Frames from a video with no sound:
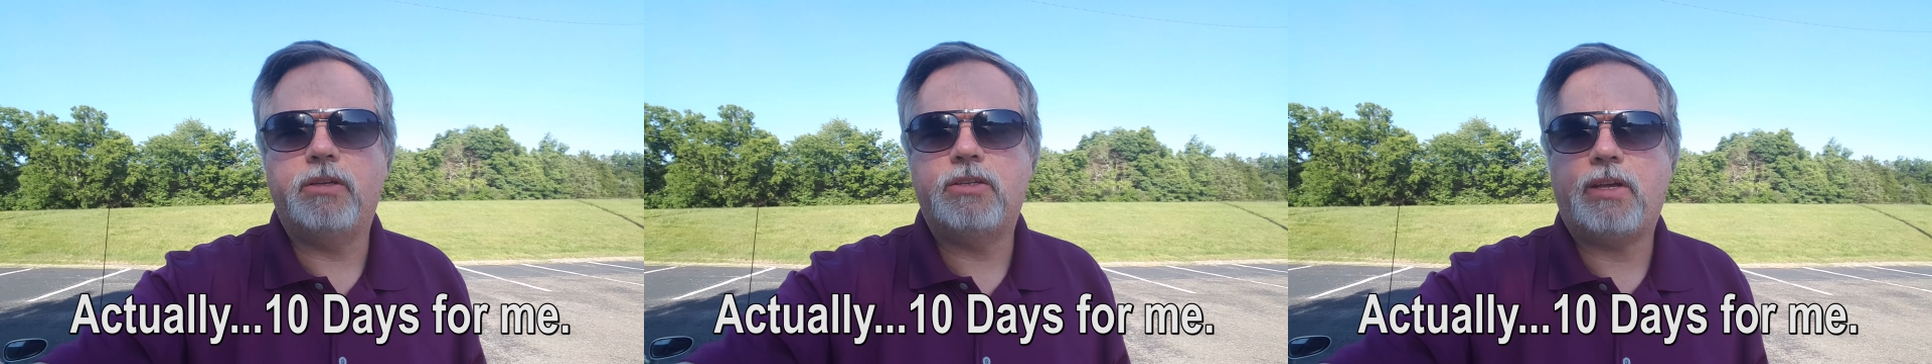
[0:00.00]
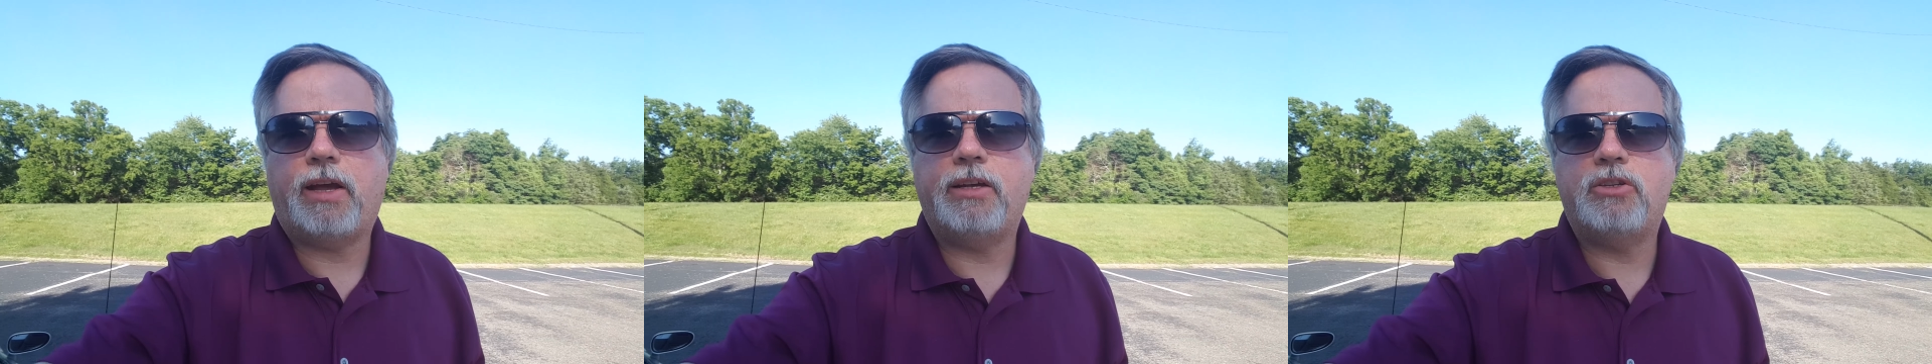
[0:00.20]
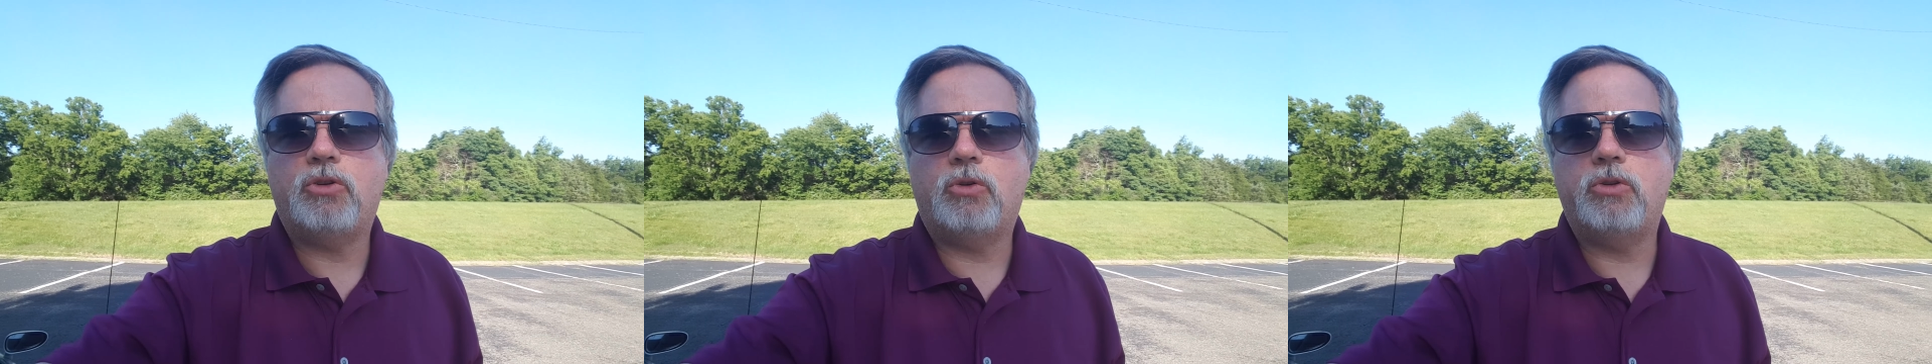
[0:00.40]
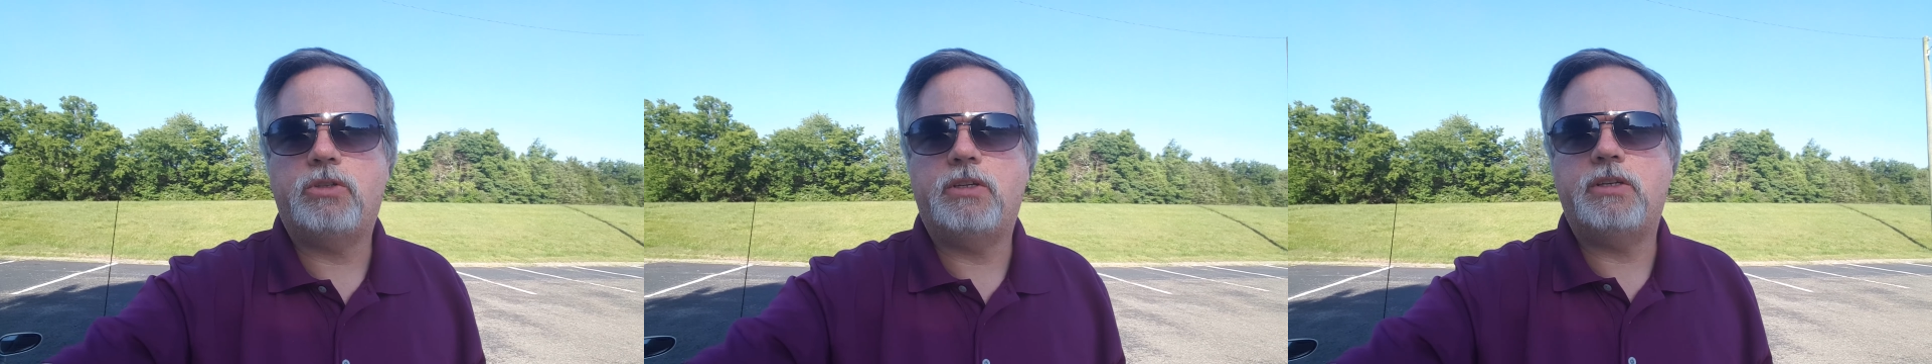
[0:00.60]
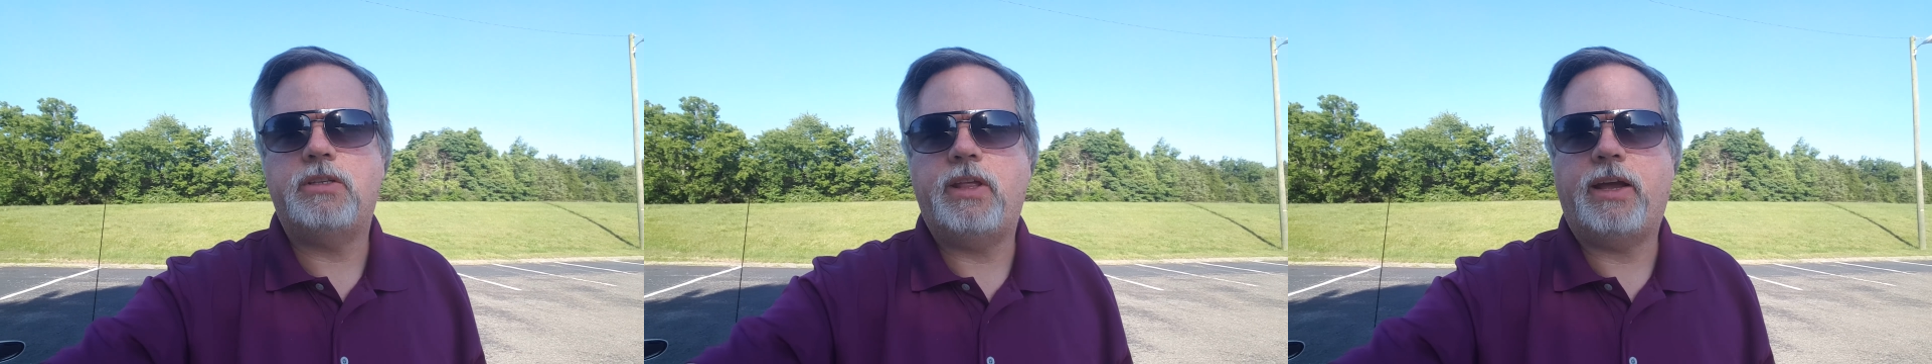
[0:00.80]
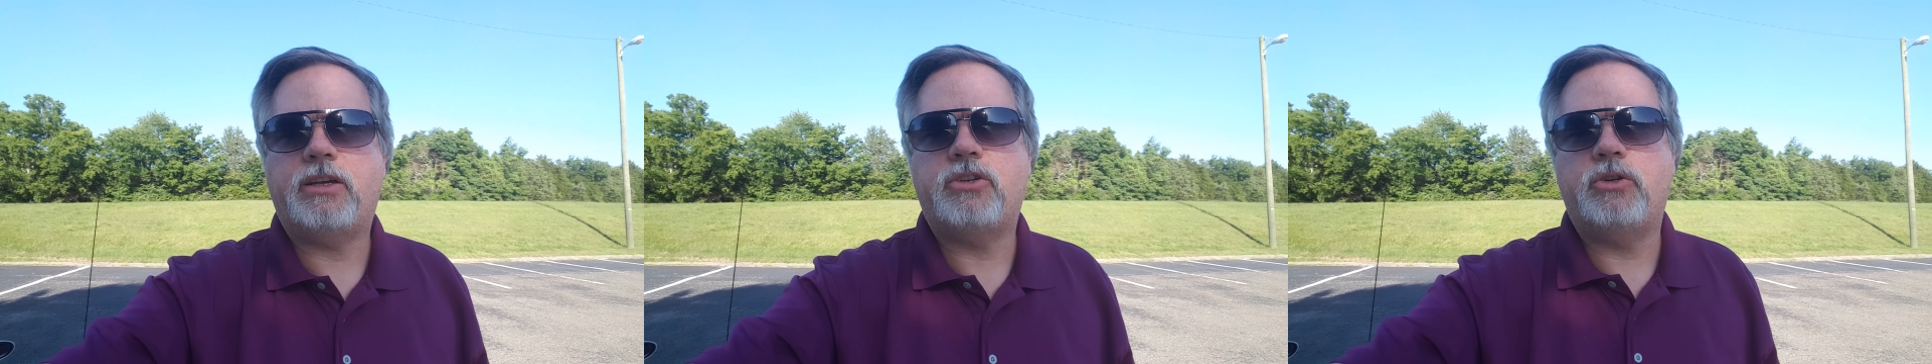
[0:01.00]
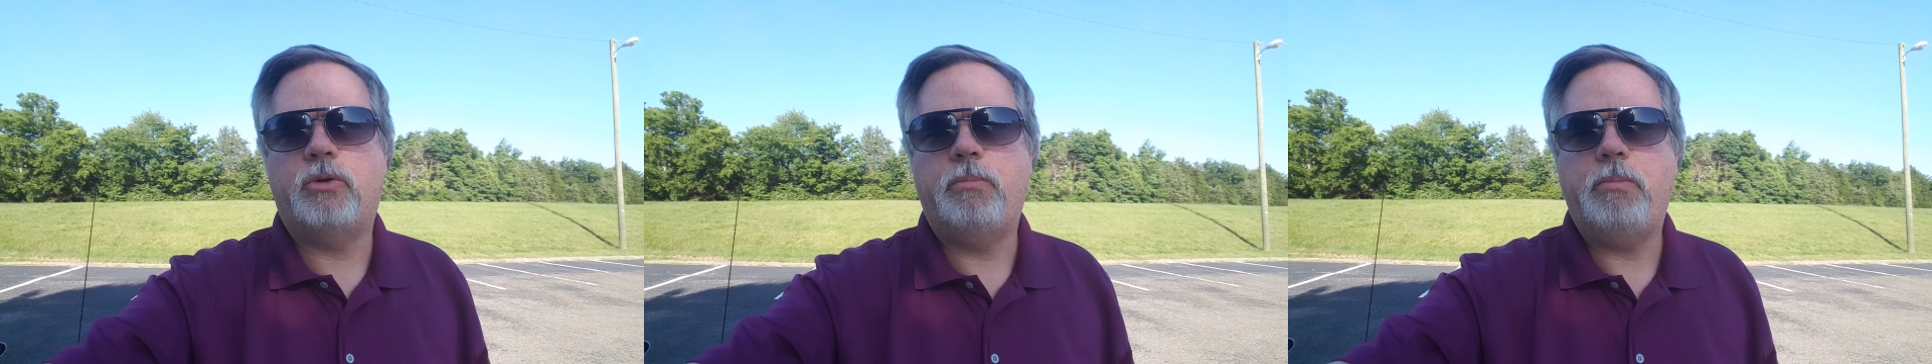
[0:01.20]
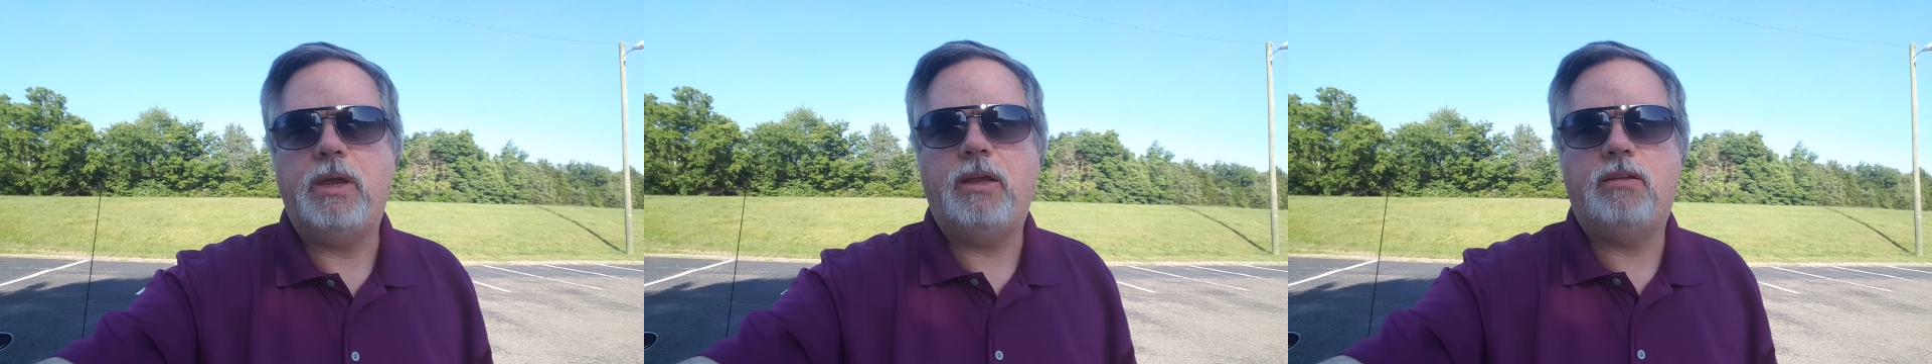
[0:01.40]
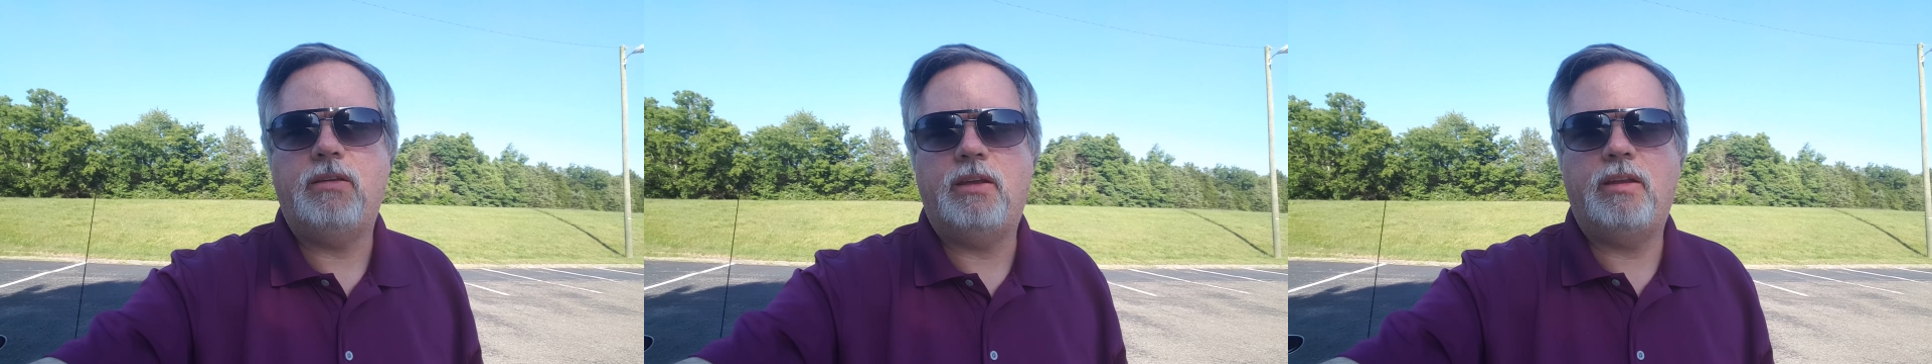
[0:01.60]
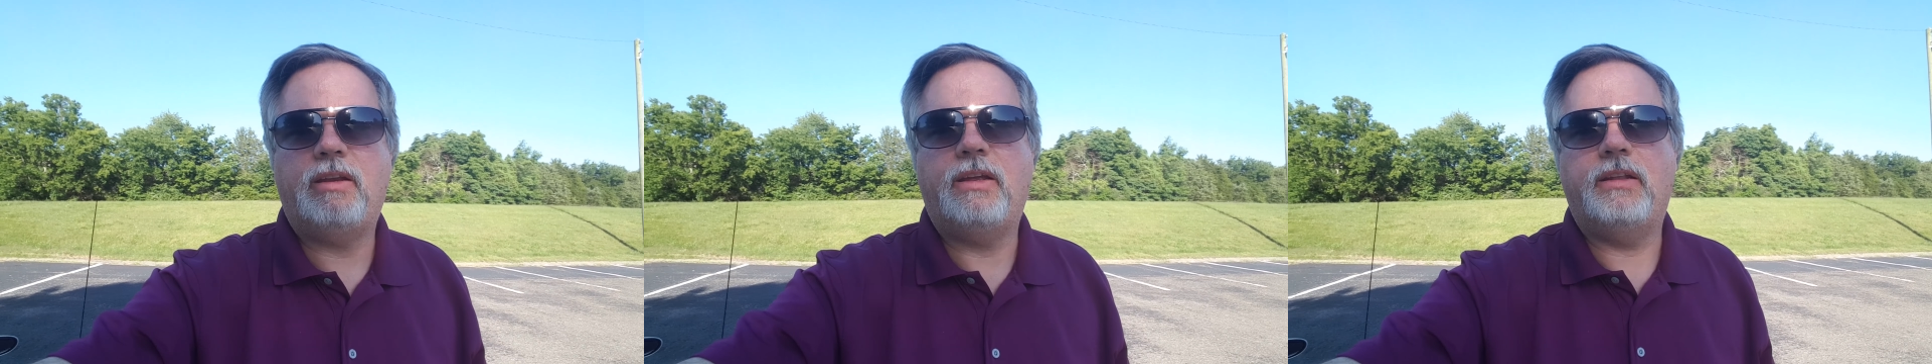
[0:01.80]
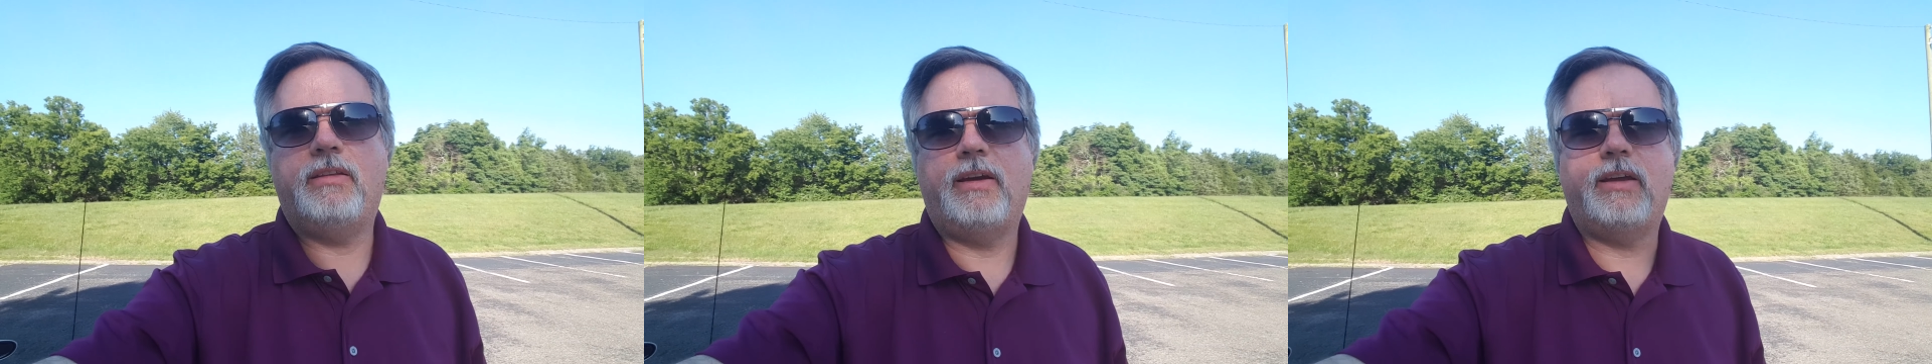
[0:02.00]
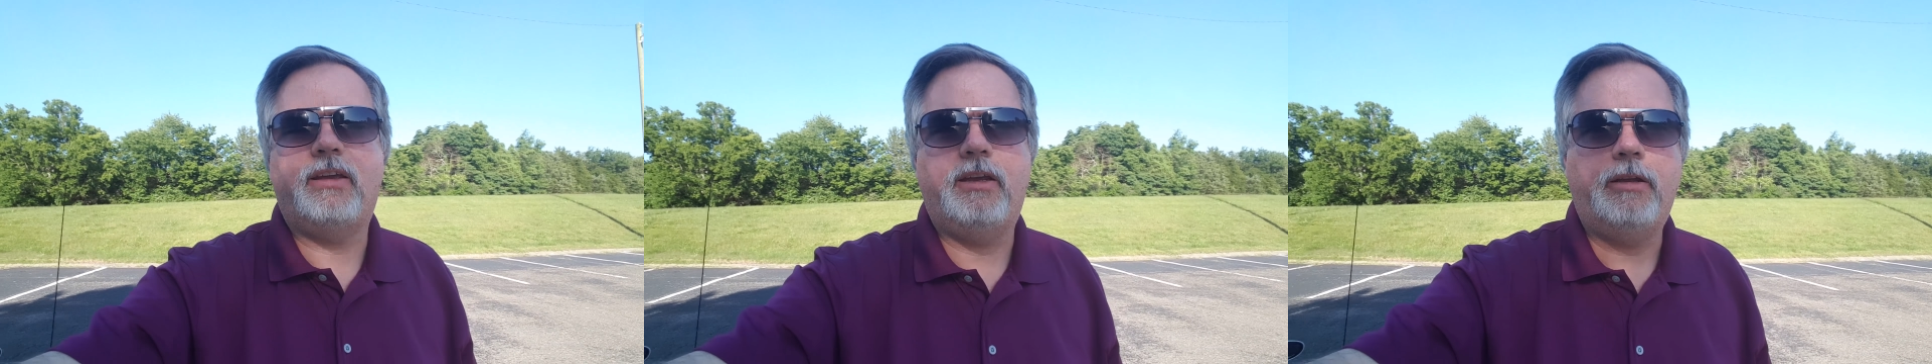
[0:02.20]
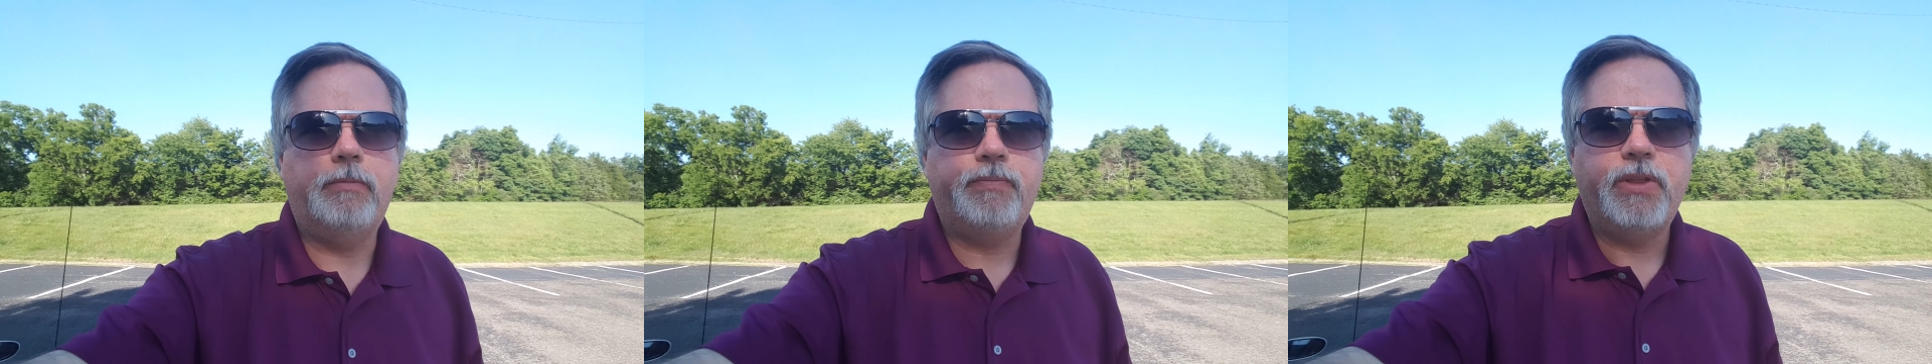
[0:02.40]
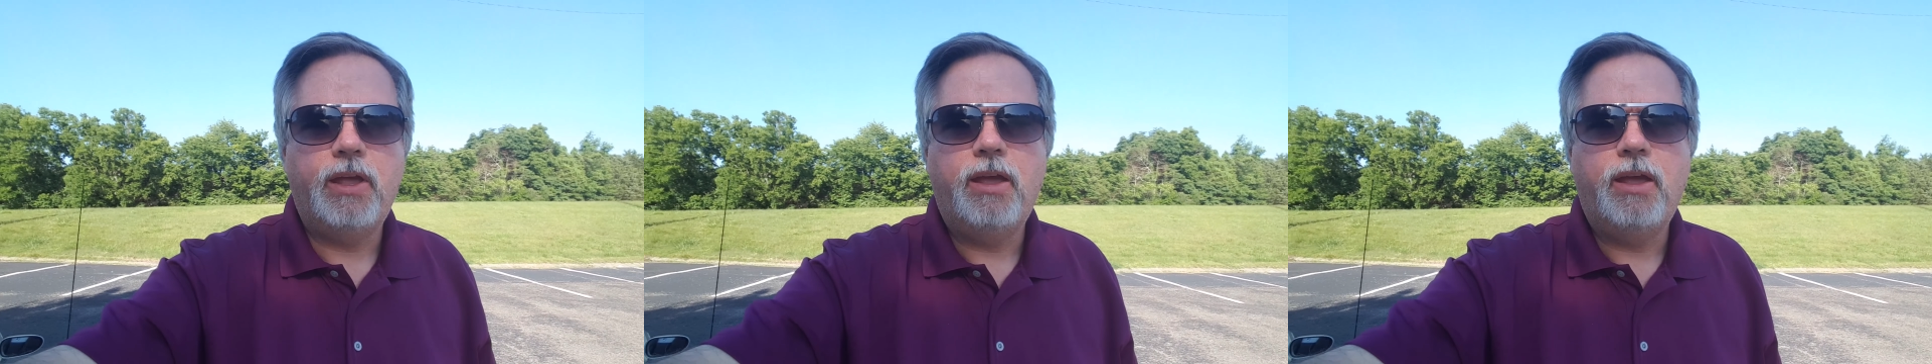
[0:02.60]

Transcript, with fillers: Sky Solstice National Meet in Kentucky.